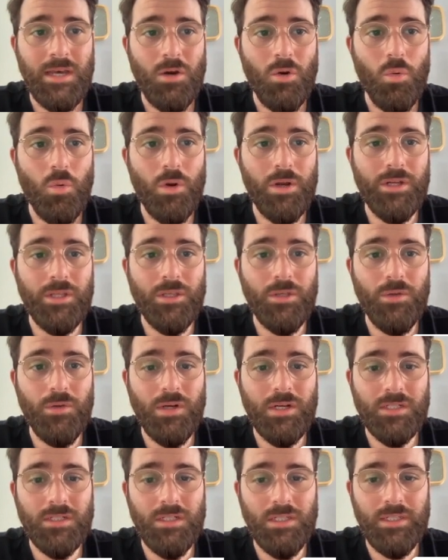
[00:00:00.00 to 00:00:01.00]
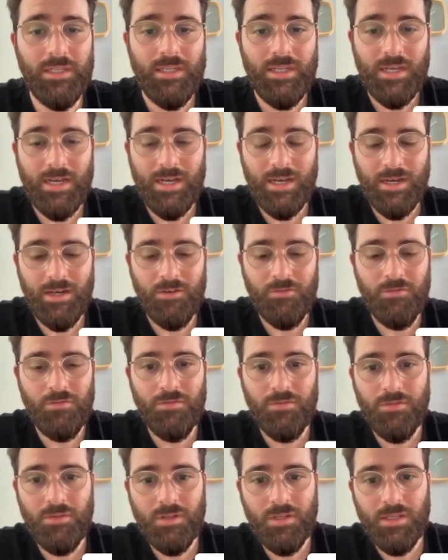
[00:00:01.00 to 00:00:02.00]
when you actually have
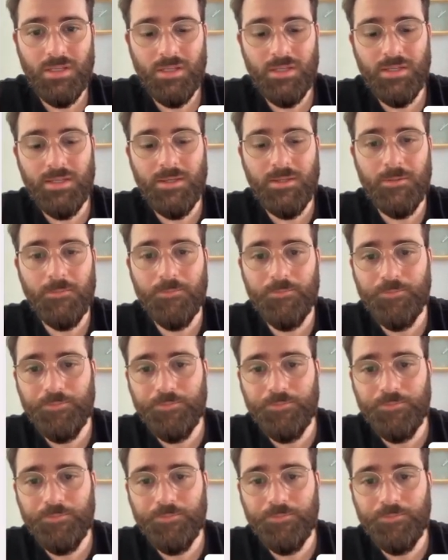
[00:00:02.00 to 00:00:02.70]
a